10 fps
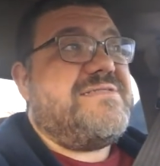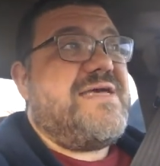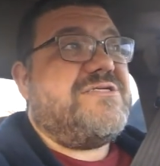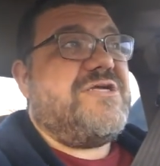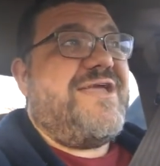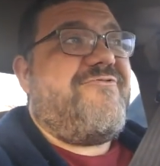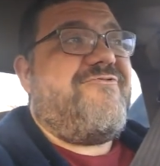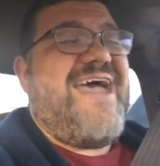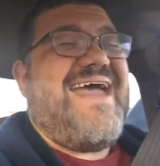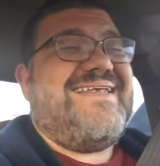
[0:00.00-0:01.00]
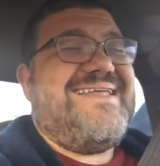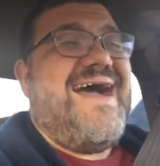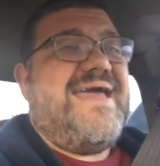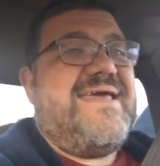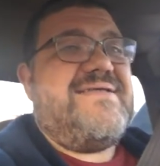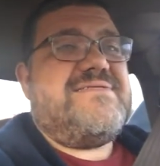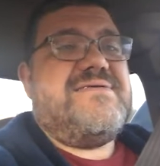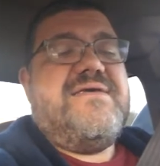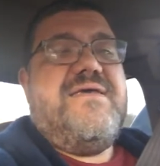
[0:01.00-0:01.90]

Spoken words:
It's actually a fad diet,